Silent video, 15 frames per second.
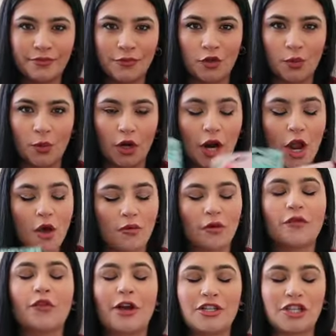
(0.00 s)
Super
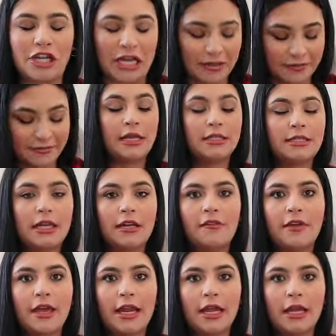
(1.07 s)
refreshing. Instead
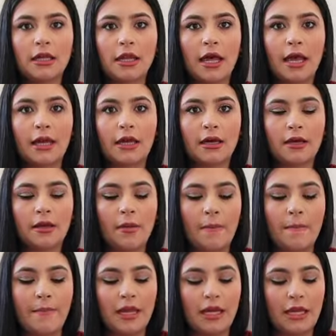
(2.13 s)
of getting like
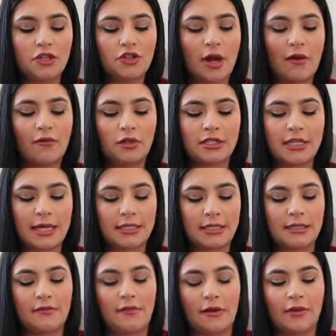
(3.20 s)
mini travel
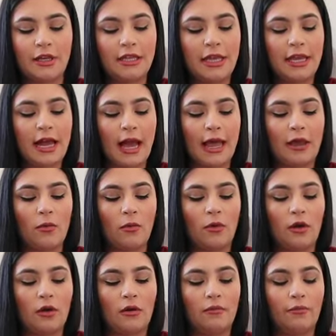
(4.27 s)
sizes of everything, I
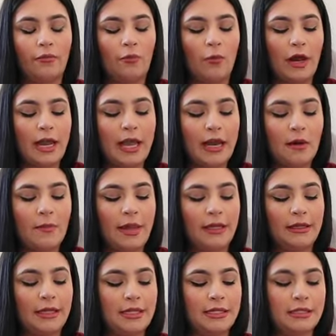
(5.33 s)
went ahead and
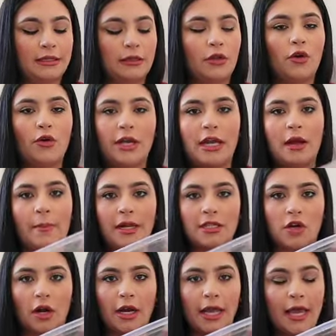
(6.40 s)
picked this little kit up at
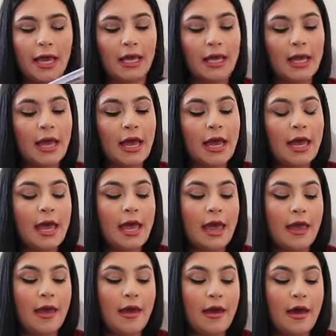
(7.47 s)
Target.
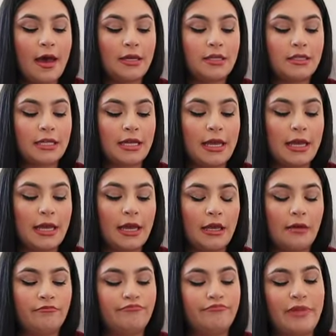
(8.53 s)
And
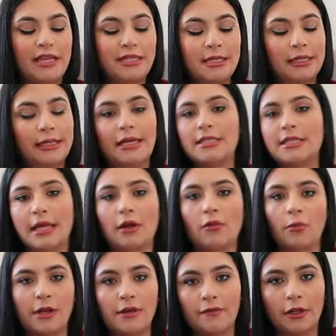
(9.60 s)
it, basically it's like a
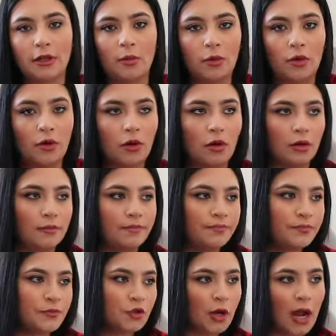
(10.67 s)
refillable
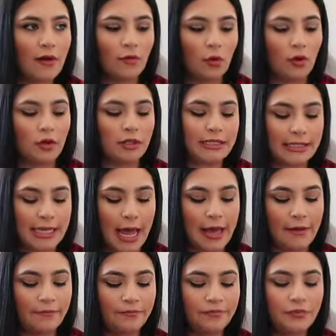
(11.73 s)
travel
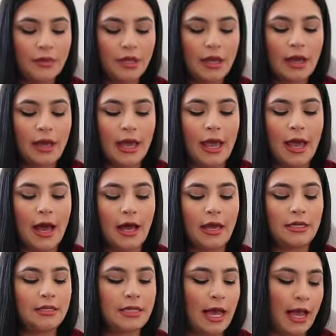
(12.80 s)
set.
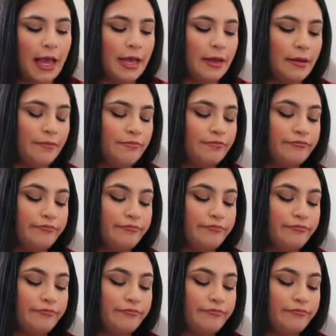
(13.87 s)
And I